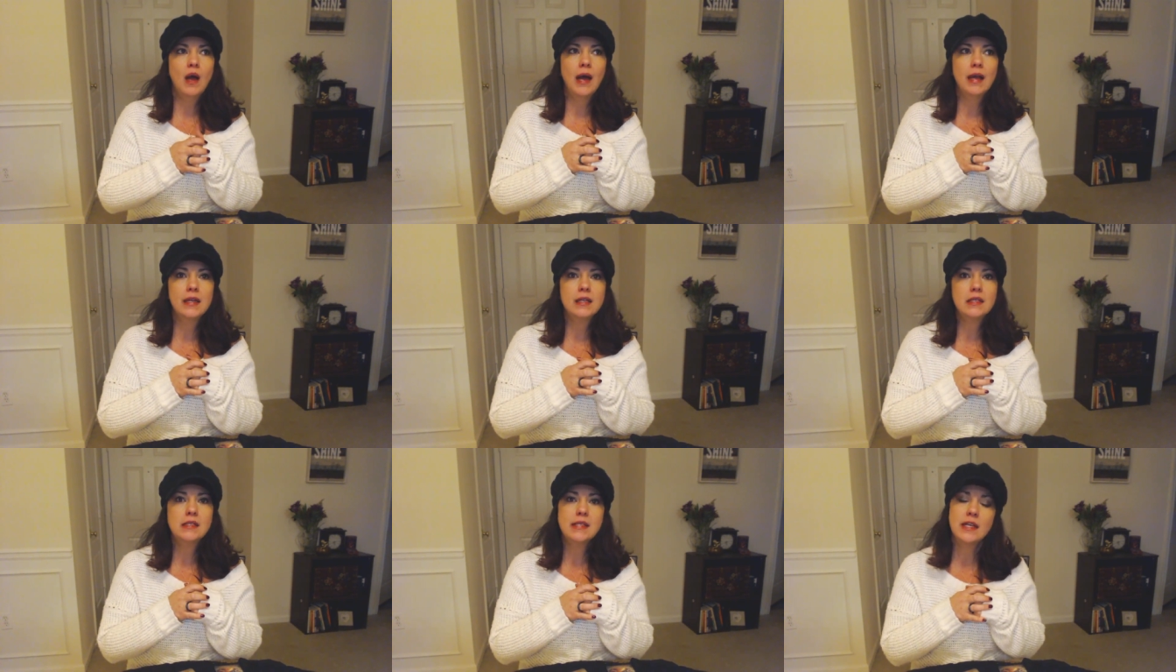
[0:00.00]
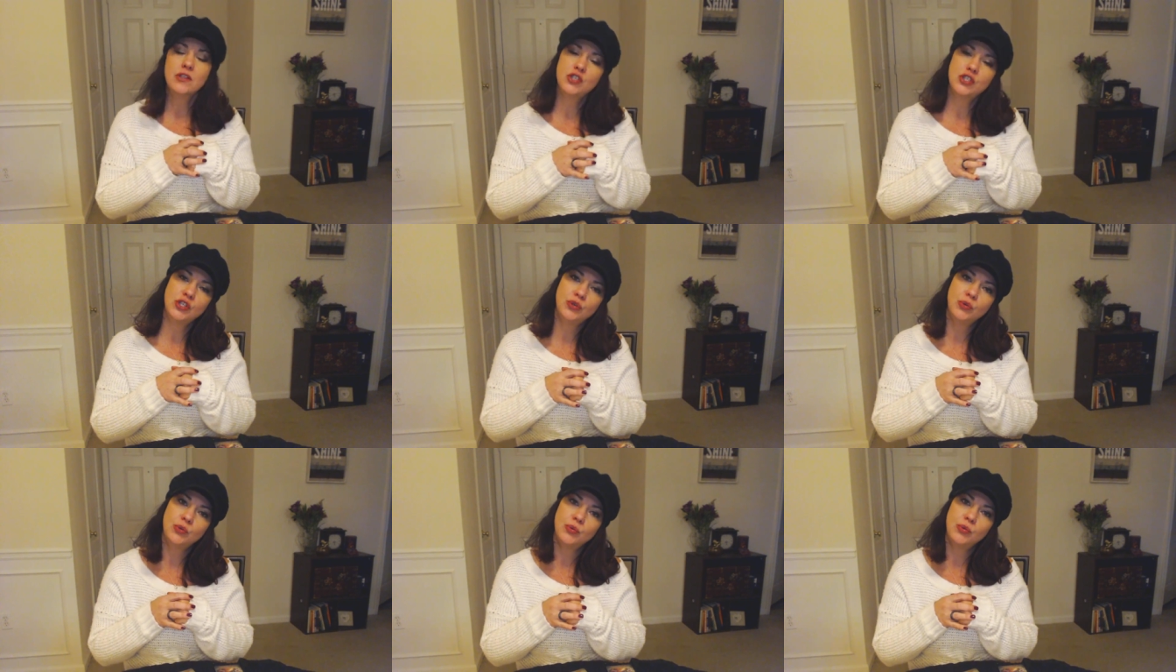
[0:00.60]
I can send
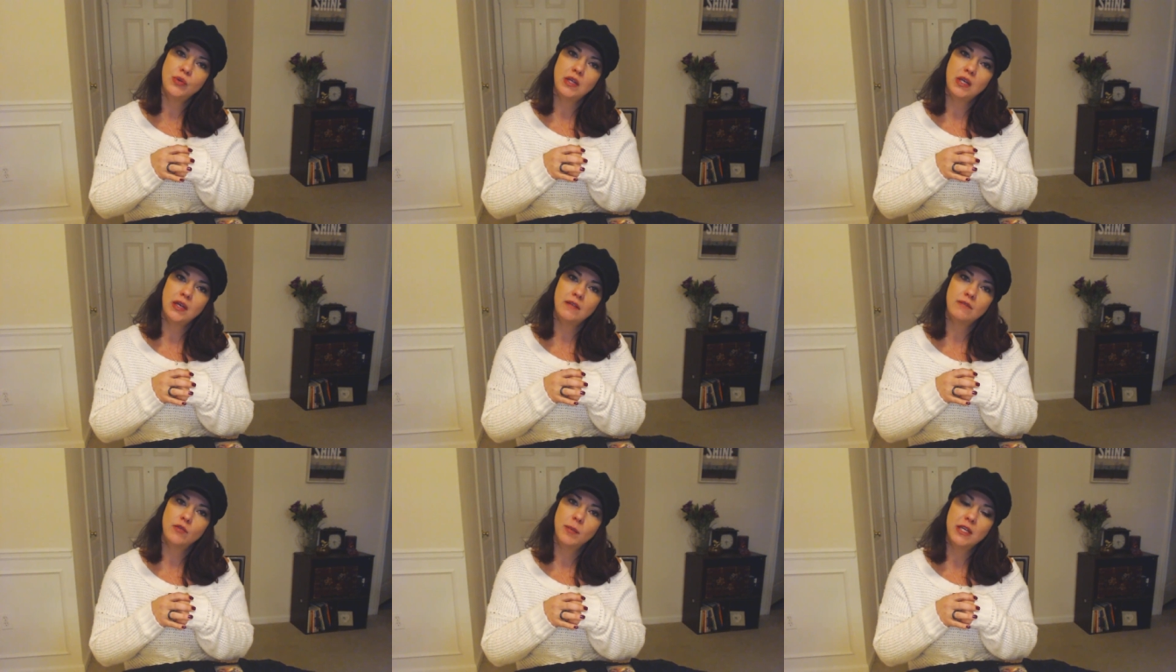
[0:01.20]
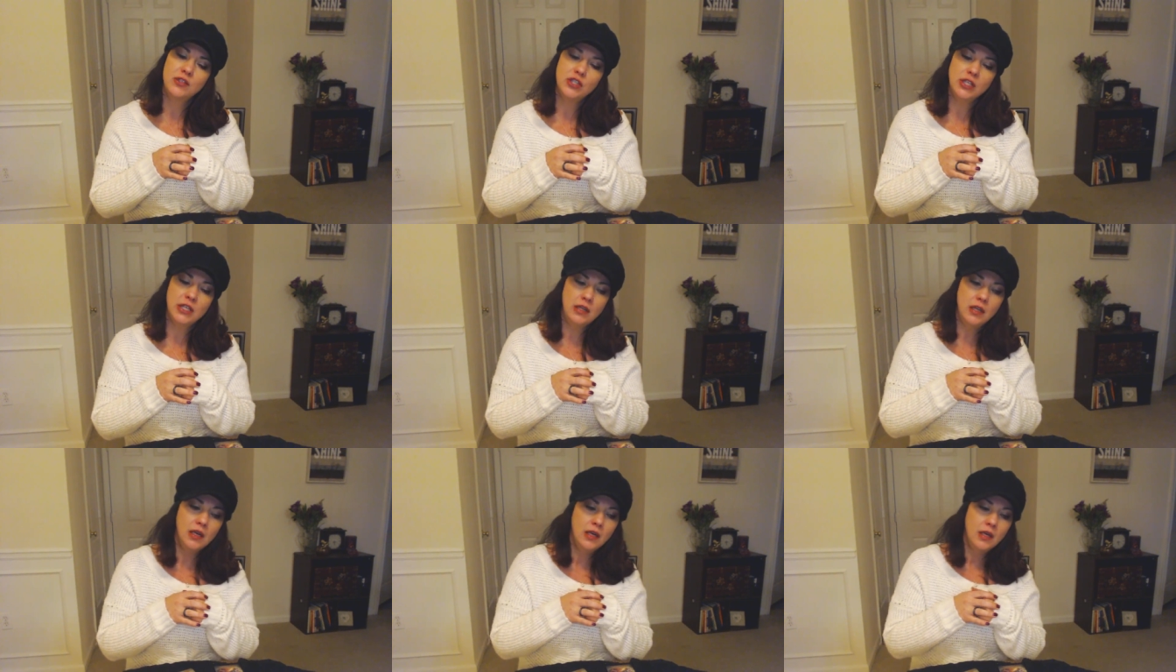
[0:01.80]
you the
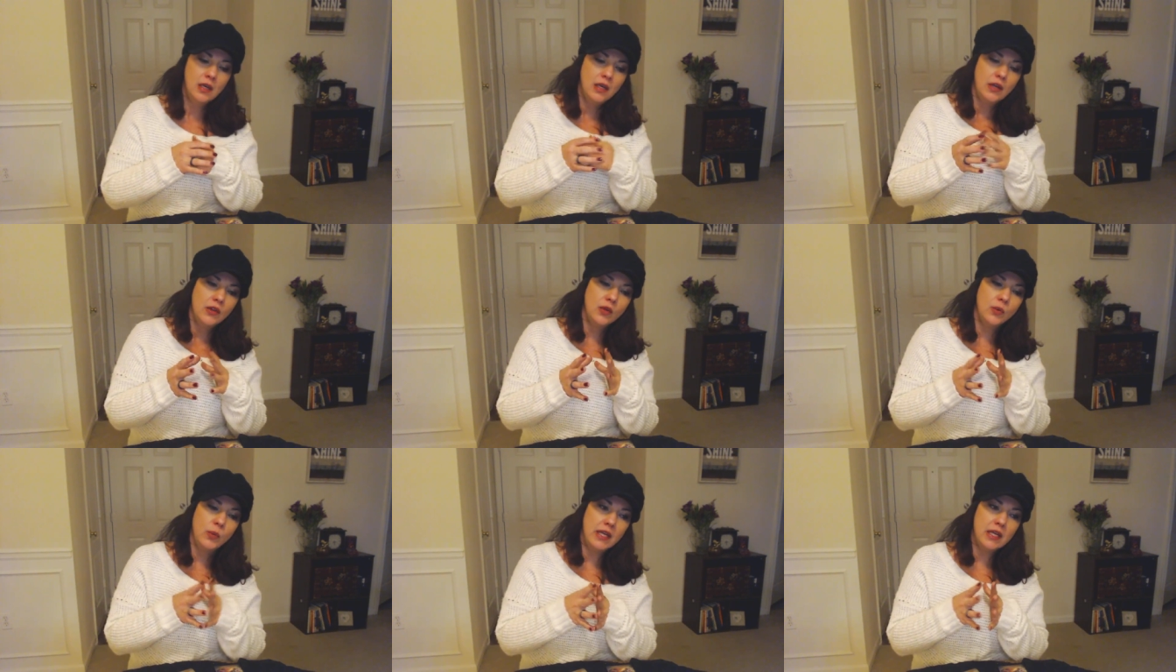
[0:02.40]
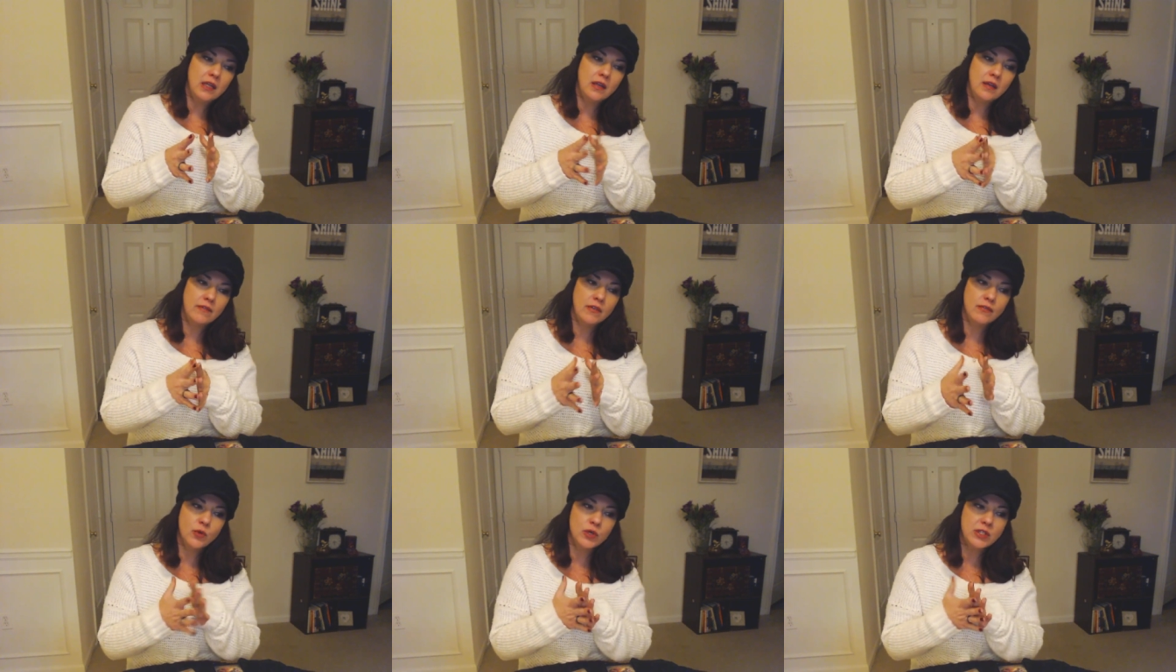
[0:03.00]
information. The weekend
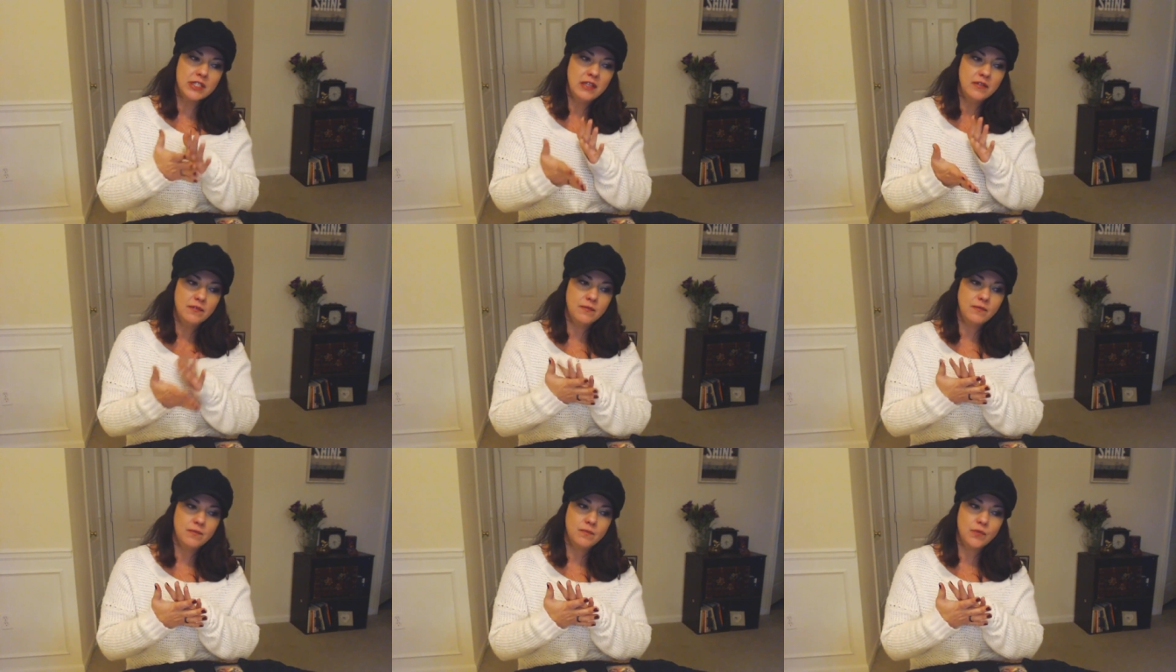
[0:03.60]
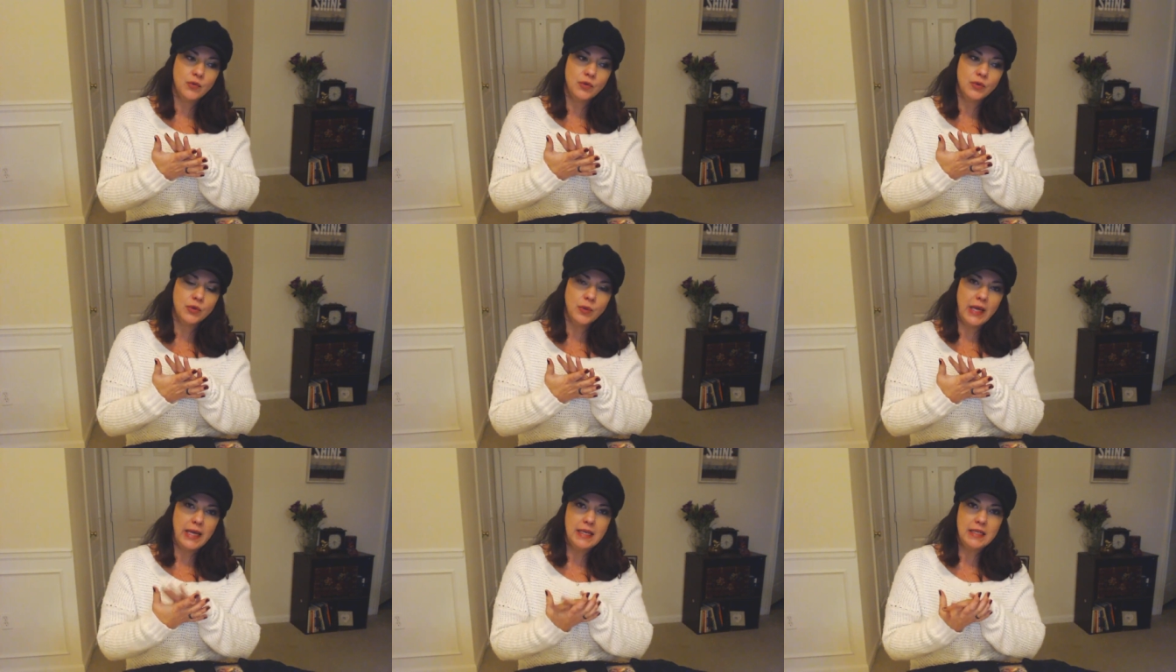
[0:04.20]
of the 14th
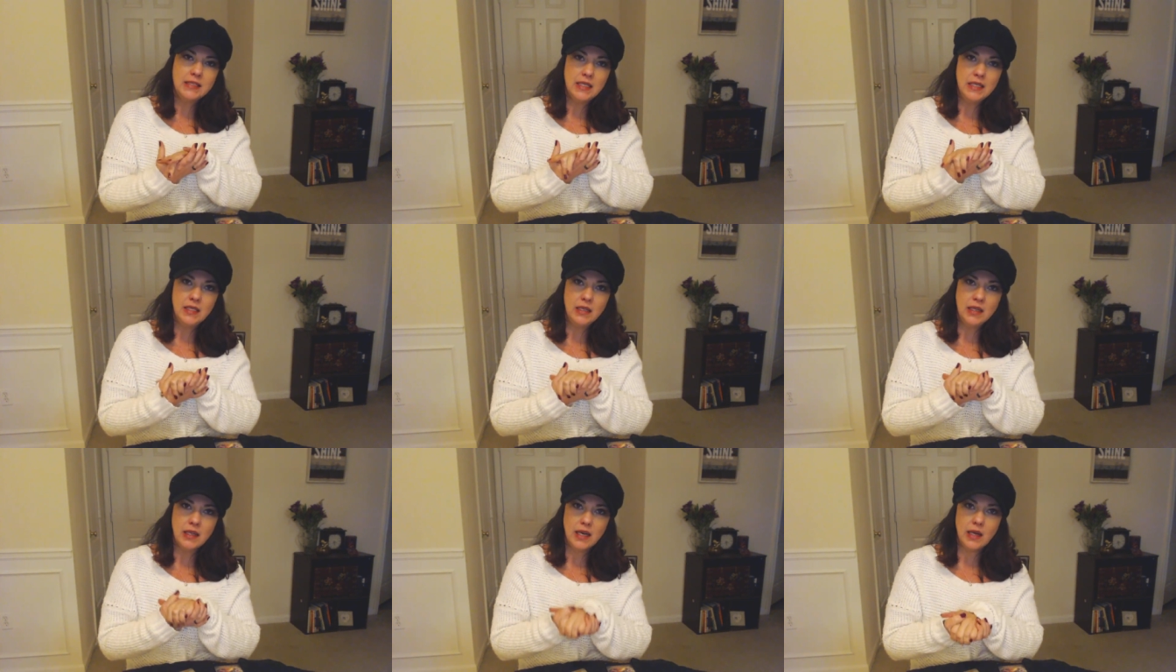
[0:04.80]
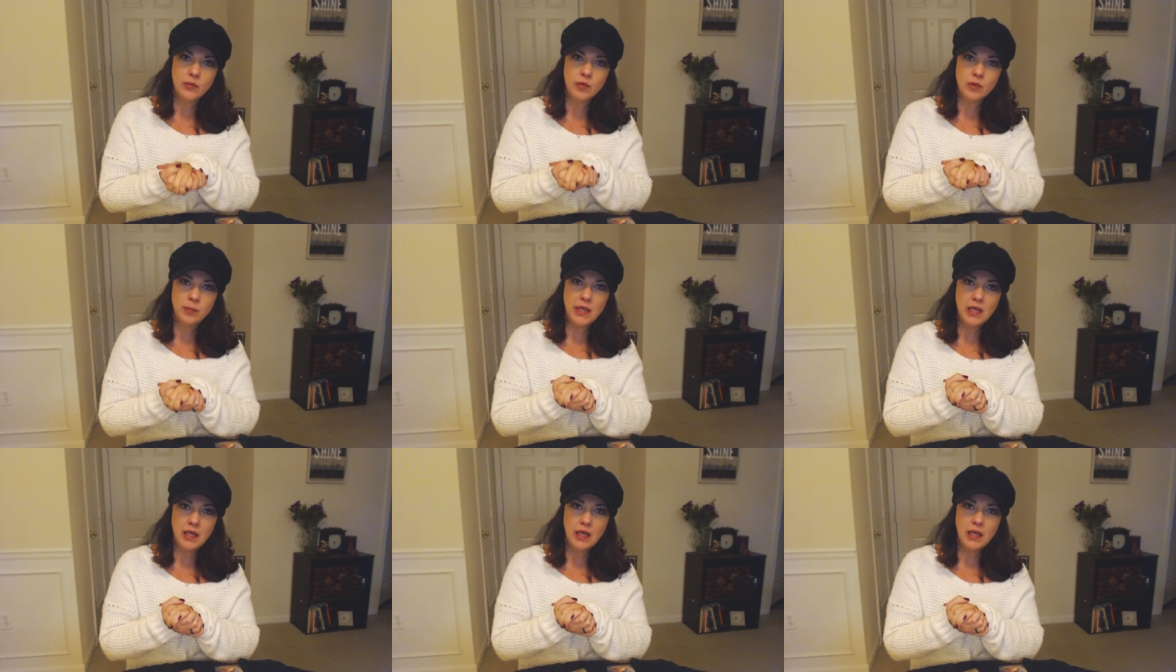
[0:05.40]
through 18th, I
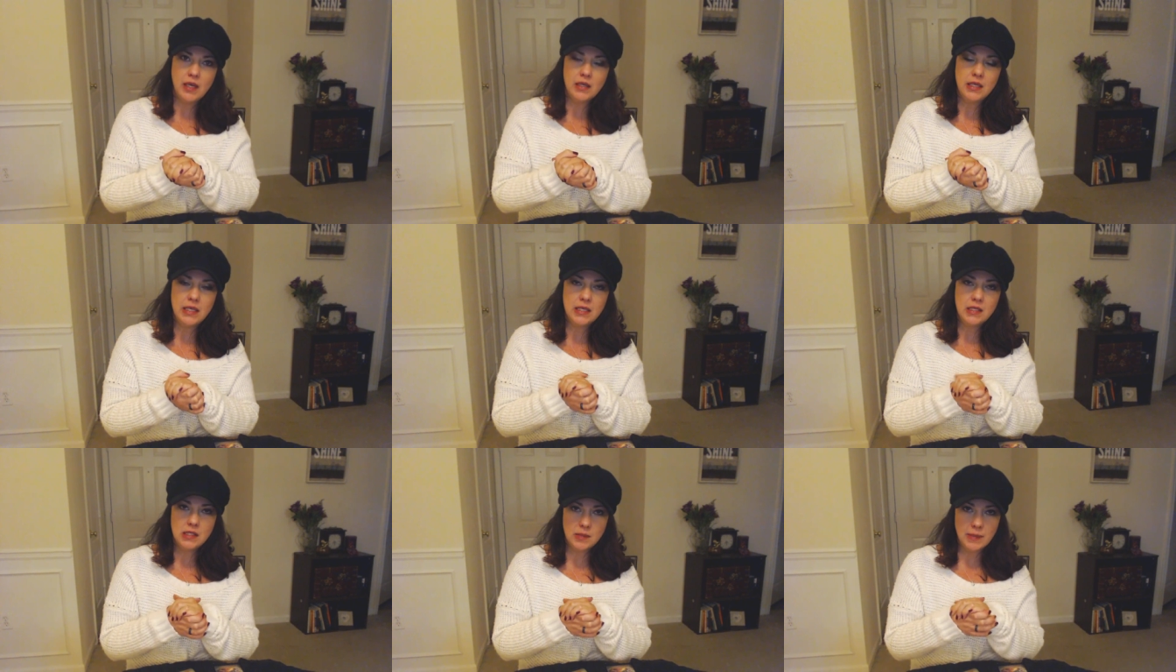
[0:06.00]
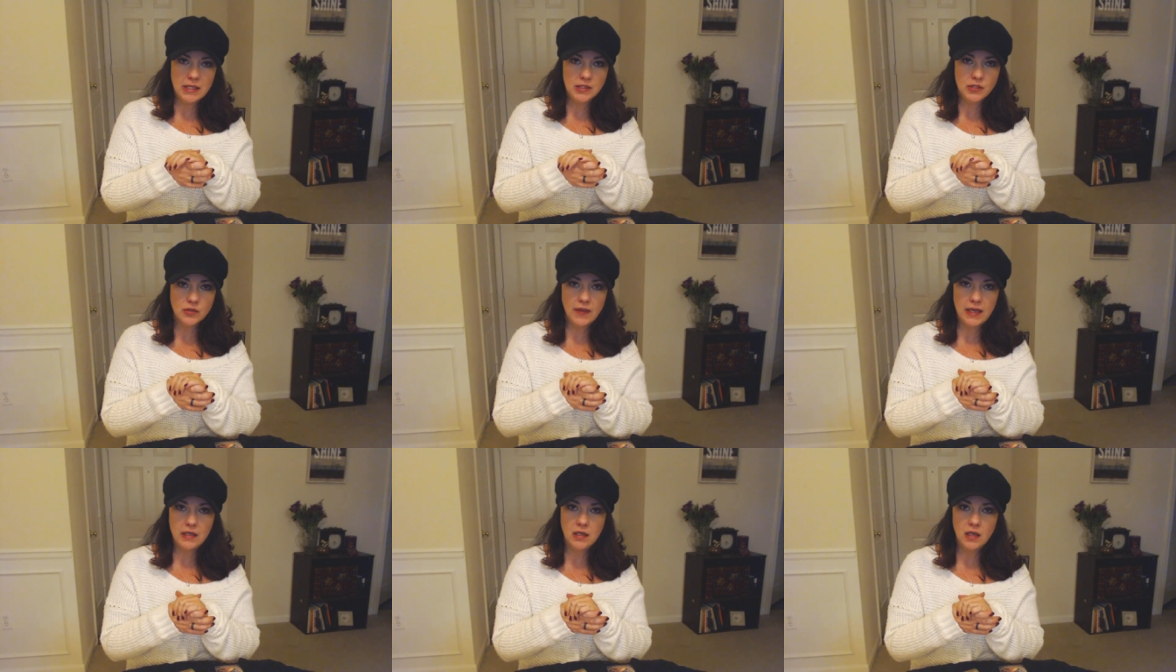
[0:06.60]
will be in East
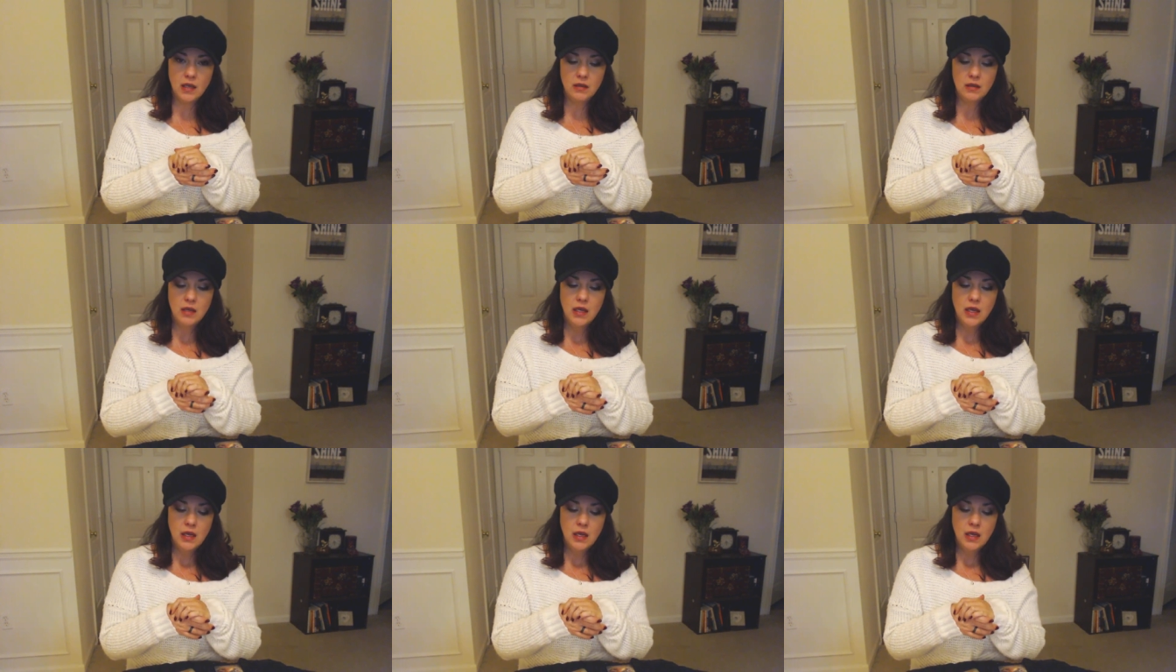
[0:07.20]
Pennsylvania.